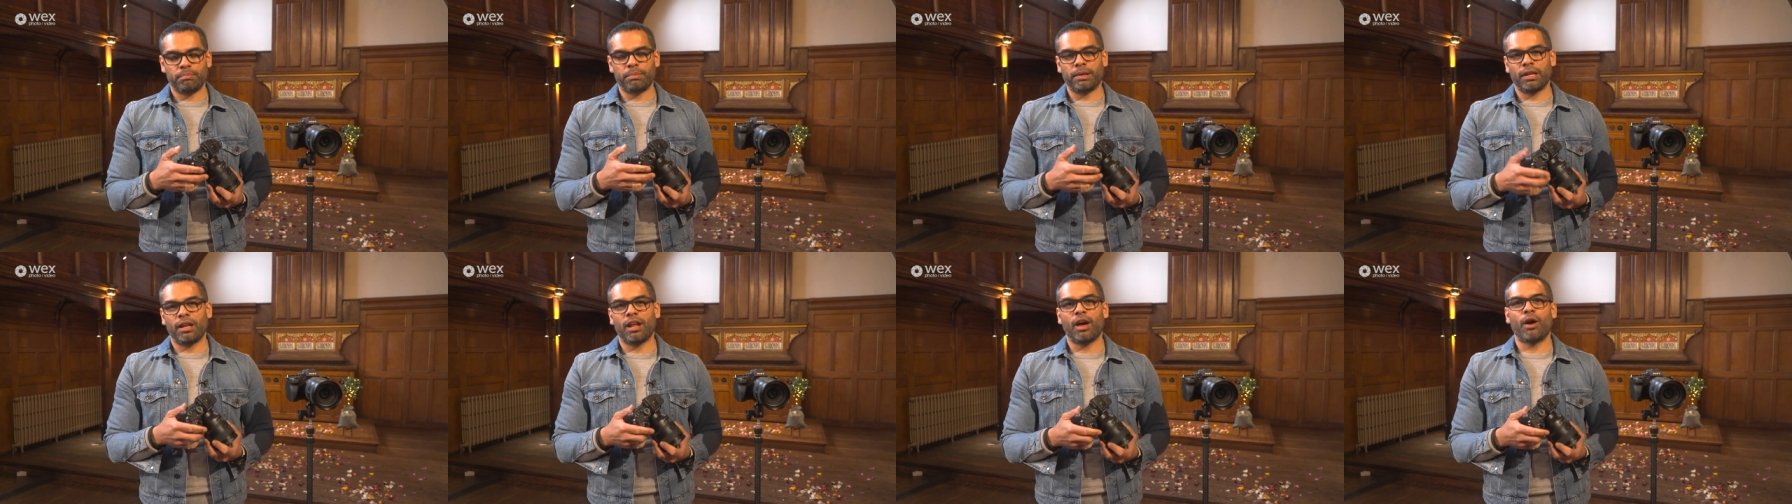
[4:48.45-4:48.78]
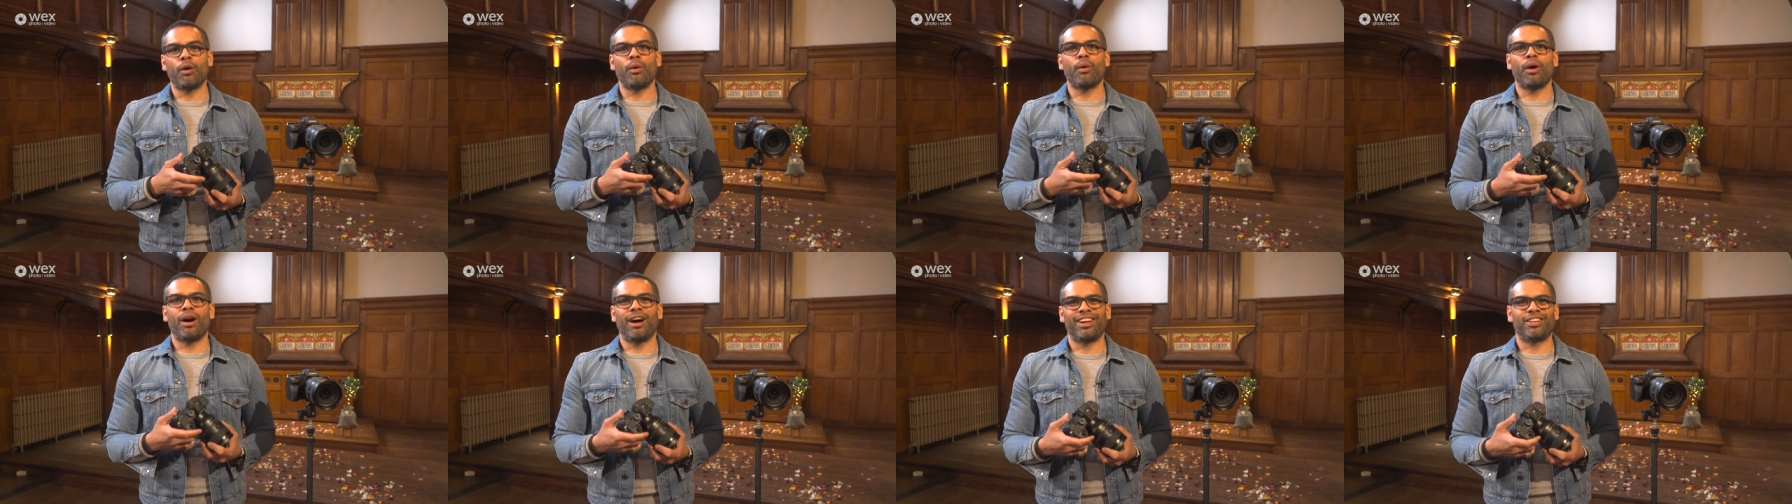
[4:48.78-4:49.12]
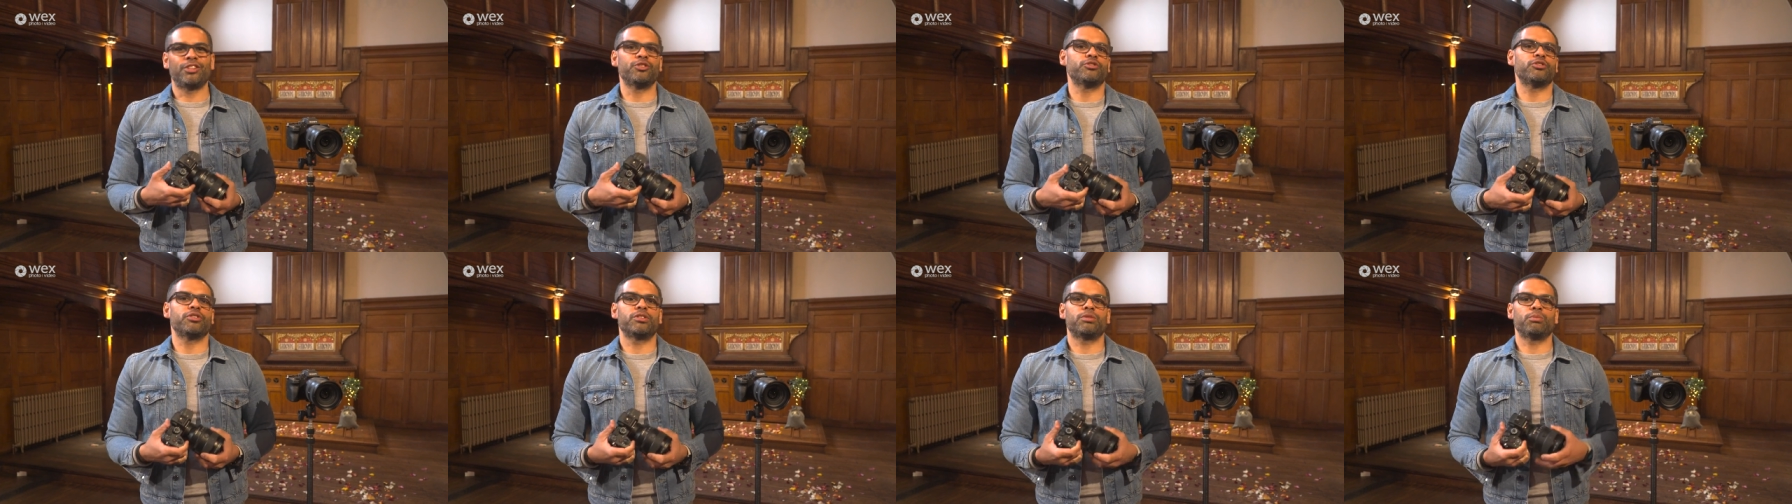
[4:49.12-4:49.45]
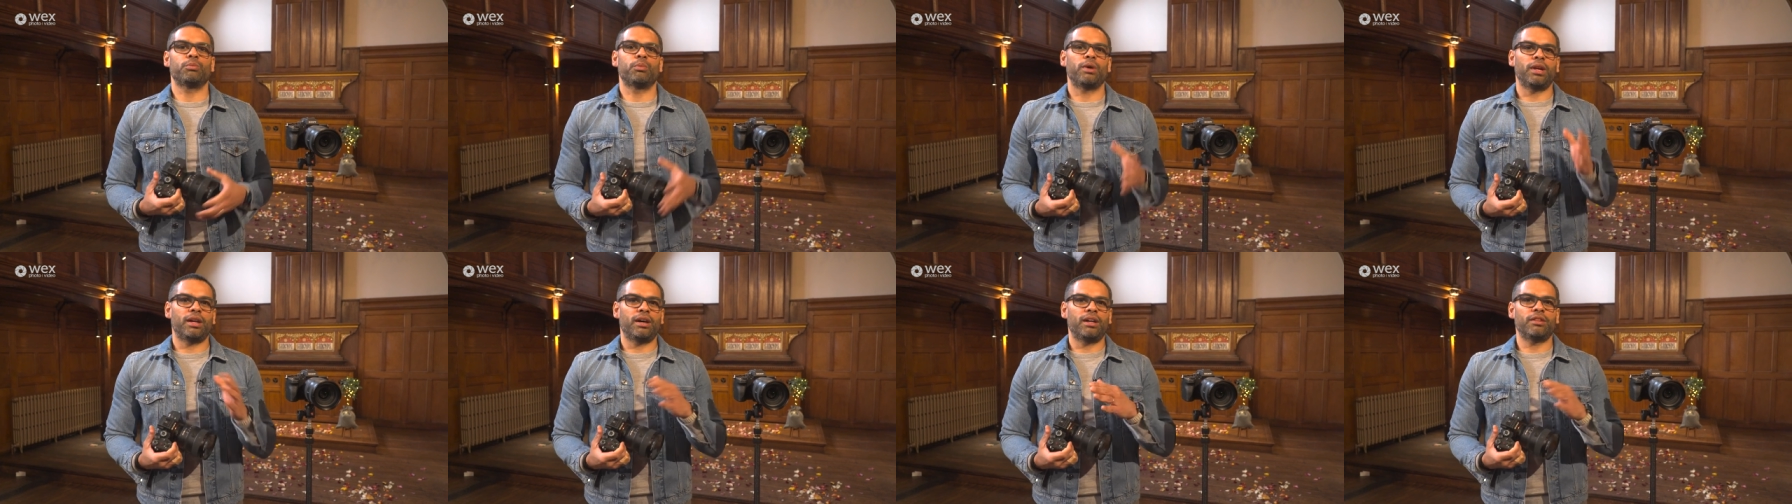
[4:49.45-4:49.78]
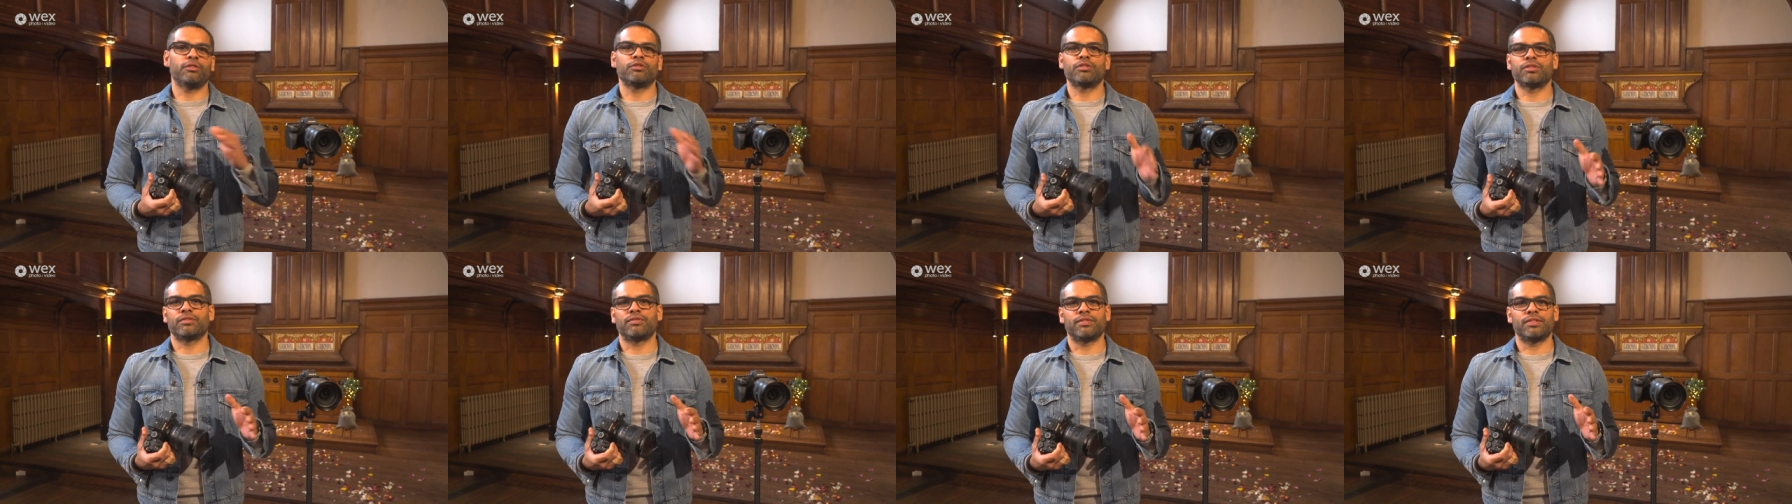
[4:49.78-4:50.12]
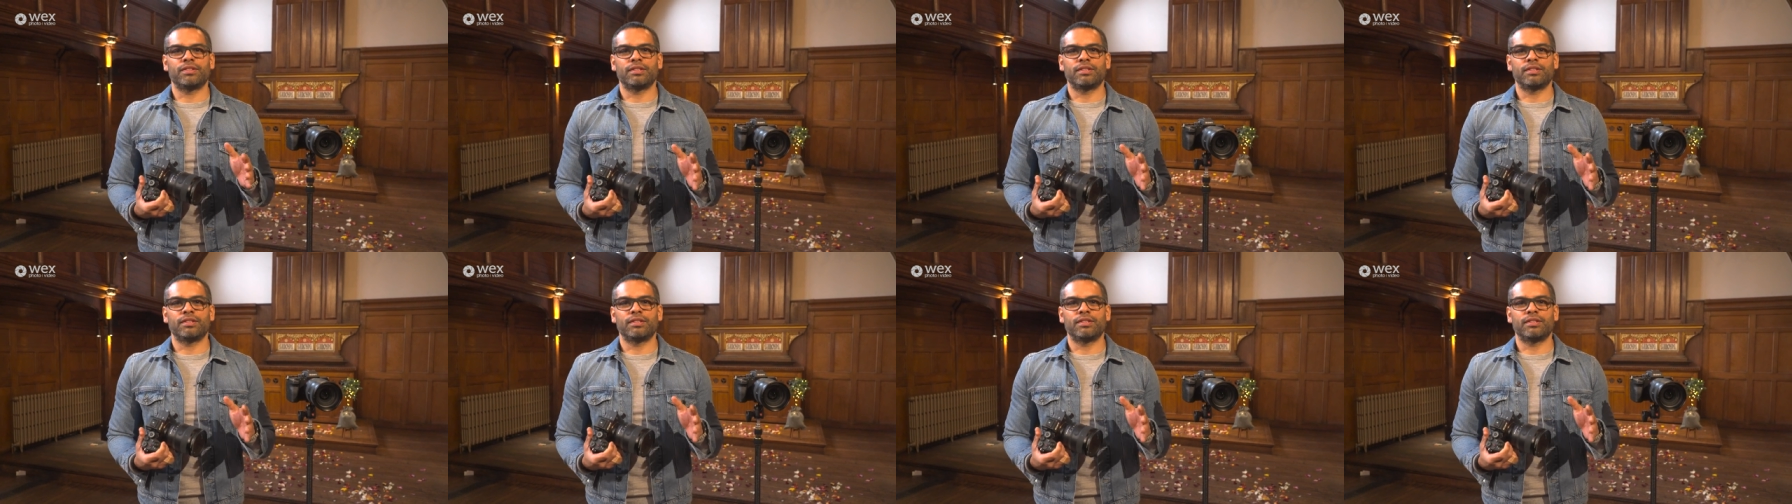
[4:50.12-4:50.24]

below 100, 100th